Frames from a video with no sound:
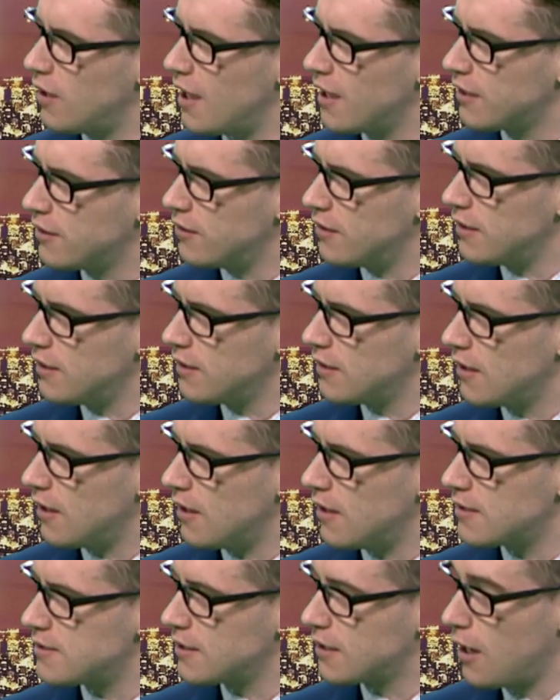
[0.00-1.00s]
likely
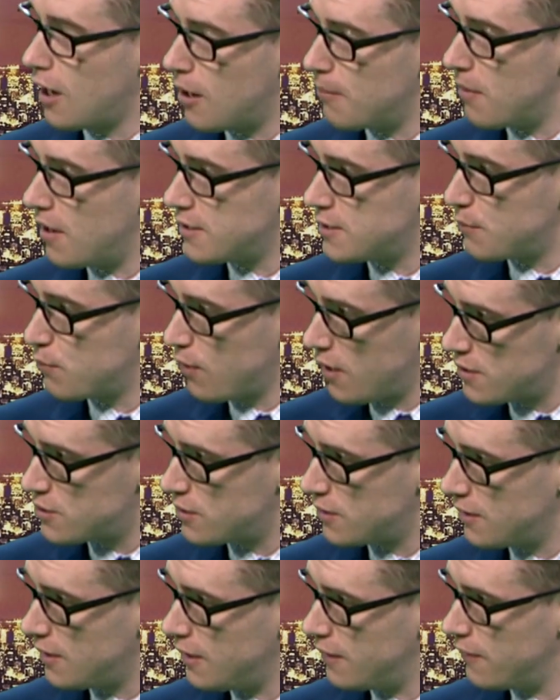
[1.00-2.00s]
to combat
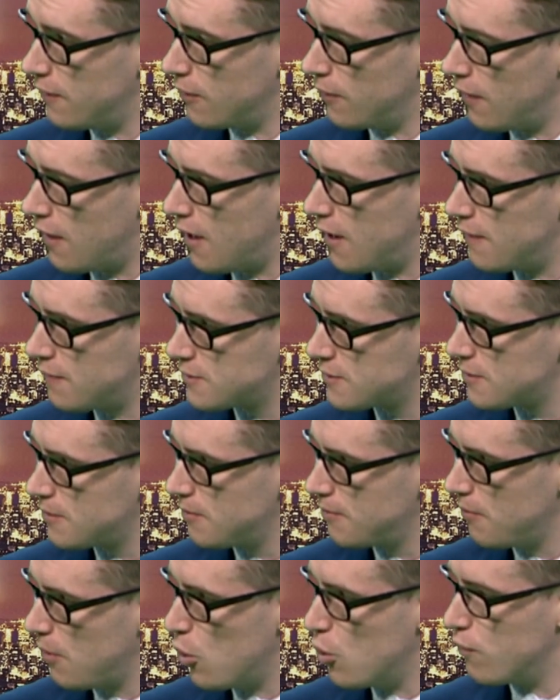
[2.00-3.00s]
depression in their lives
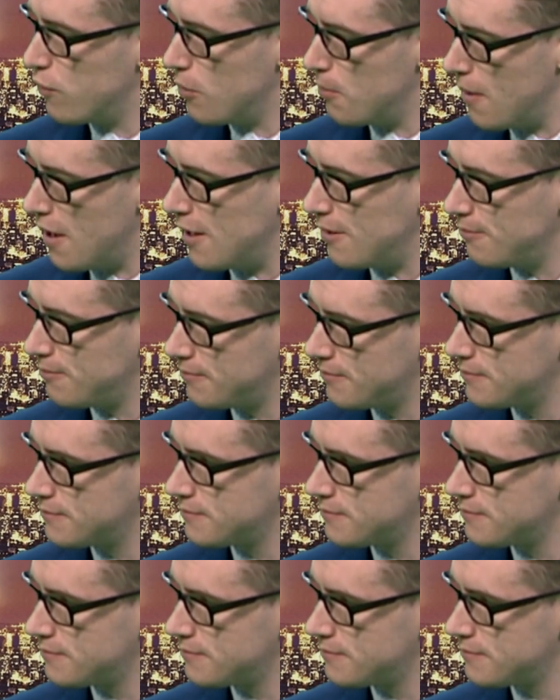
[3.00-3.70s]
over men?